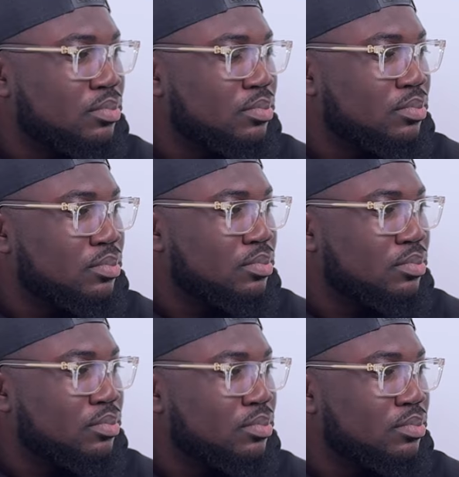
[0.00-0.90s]

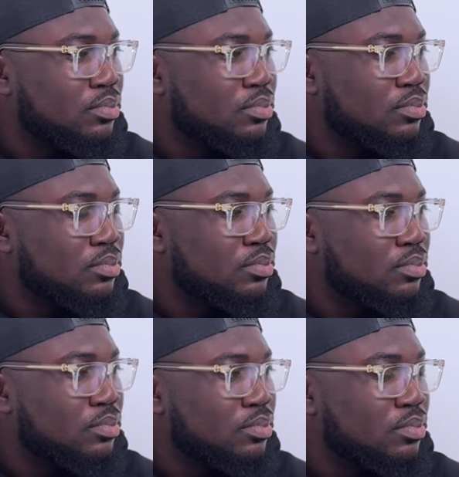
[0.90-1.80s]

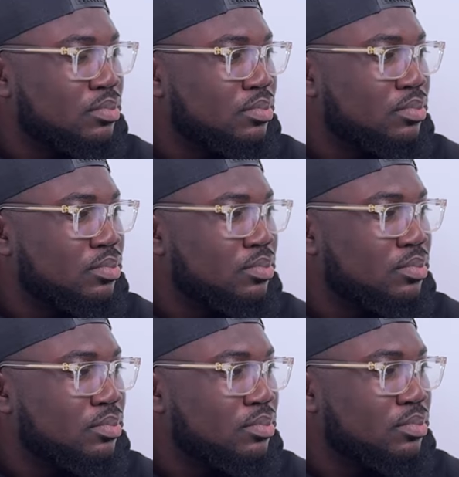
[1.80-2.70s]

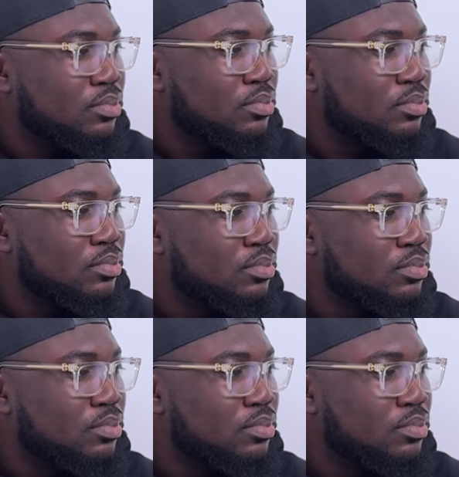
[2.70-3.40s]
No words are spoken by the person on screen.